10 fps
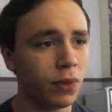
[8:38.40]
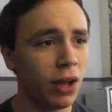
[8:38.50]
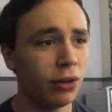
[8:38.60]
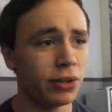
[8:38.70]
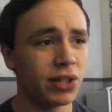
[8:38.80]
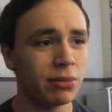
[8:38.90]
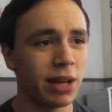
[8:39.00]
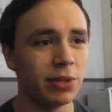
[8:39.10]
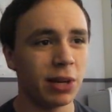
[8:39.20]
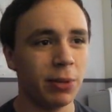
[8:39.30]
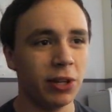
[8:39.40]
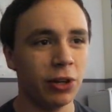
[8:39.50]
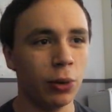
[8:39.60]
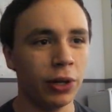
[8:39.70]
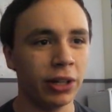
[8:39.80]
Although sometimes it can be
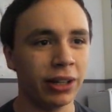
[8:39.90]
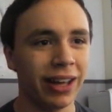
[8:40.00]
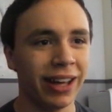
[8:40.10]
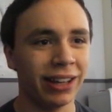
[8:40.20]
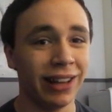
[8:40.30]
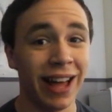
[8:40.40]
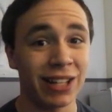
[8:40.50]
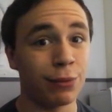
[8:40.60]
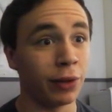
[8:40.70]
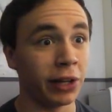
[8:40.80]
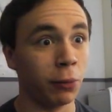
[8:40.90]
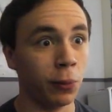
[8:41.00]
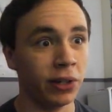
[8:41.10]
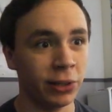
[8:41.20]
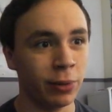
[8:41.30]
annoying and last for, like, a
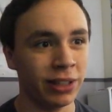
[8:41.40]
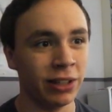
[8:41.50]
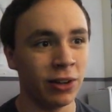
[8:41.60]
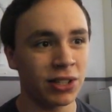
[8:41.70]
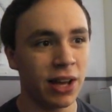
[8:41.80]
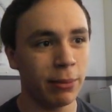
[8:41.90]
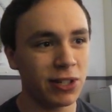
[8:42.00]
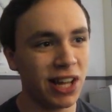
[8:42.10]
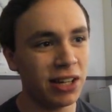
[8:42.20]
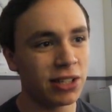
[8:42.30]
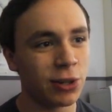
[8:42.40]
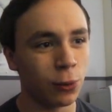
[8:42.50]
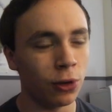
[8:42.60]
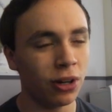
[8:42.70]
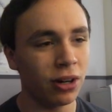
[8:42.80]
really, really long time. But is that a
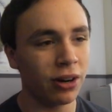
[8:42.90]
door?